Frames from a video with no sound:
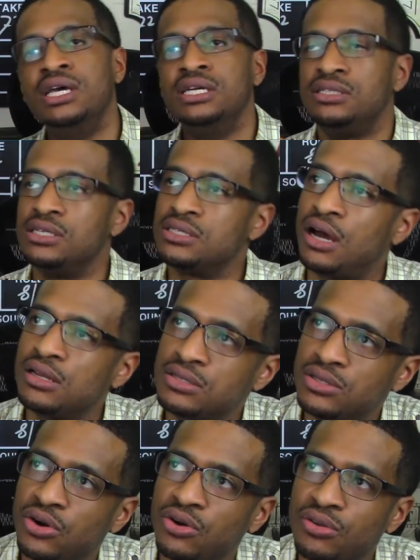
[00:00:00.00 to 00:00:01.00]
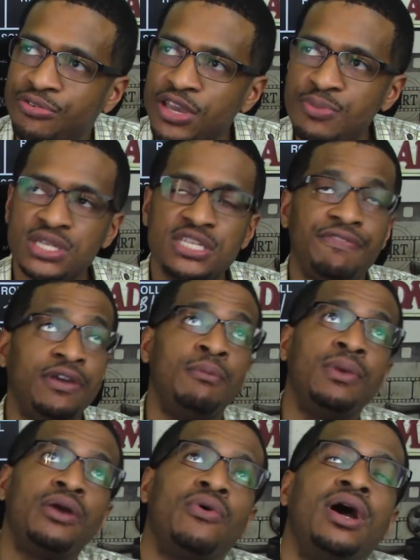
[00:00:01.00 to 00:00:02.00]
She's also the film is
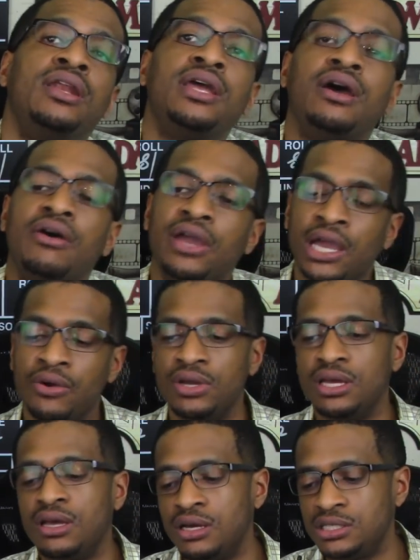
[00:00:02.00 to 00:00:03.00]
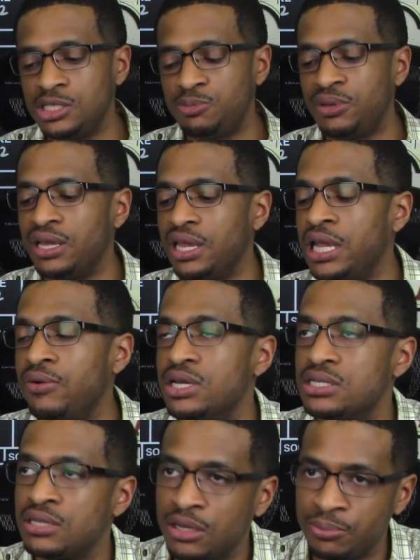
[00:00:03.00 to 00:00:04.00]
filming right now. Harry, uh, she's playing Harriet
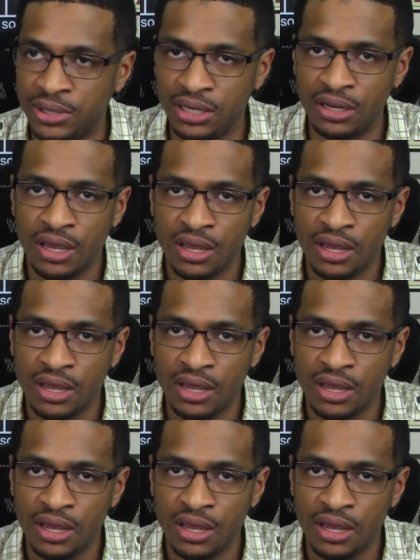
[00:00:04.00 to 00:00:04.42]
Tubman.